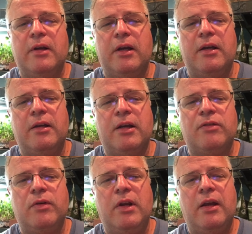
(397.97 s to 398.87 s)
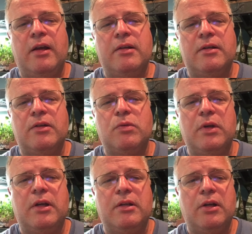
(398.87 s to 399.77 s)
in the next few days as we
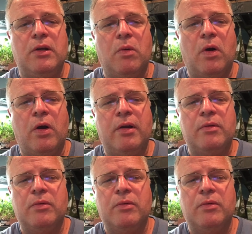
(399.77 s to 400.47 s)
continue on.